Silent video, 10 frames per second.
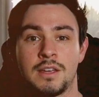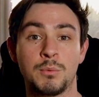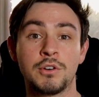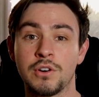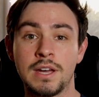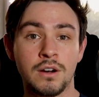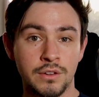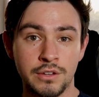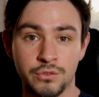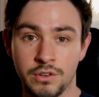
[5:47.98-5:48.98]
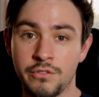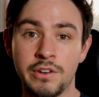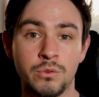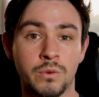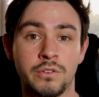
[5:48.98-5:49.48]
And we create all these free
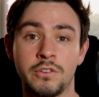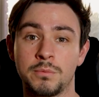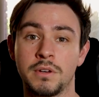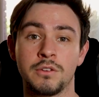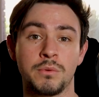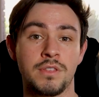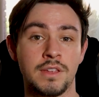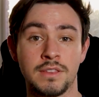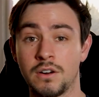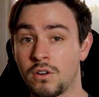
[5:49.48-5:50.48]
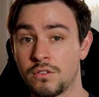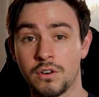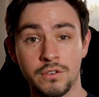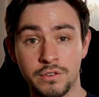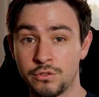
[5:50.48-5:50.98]
resources because we think that all of
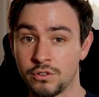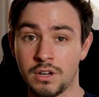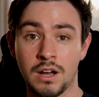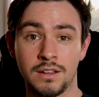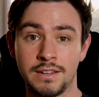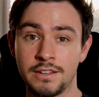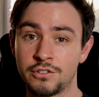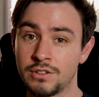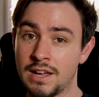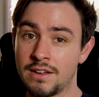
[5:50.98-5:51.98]
our future colleagues should